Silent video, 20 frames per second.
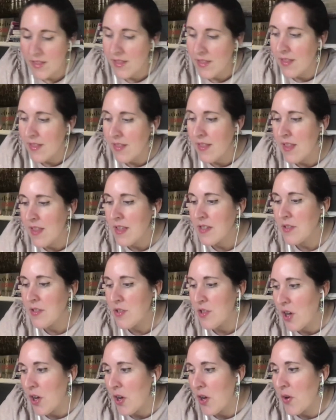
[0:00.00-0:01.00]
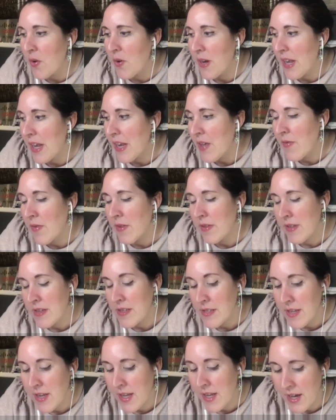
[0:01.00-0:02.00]
this show, and anyone
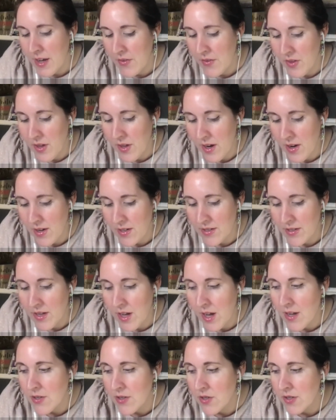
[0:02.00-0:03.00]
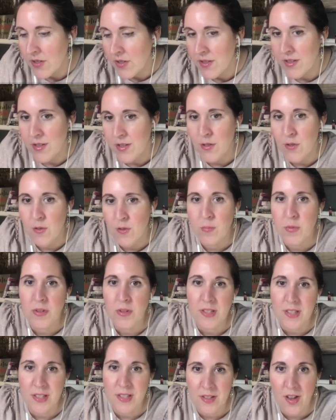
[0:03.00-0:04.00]
listening out there, is not just to put
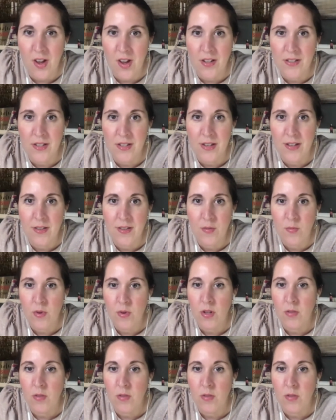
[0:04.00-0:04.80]
this content in the world,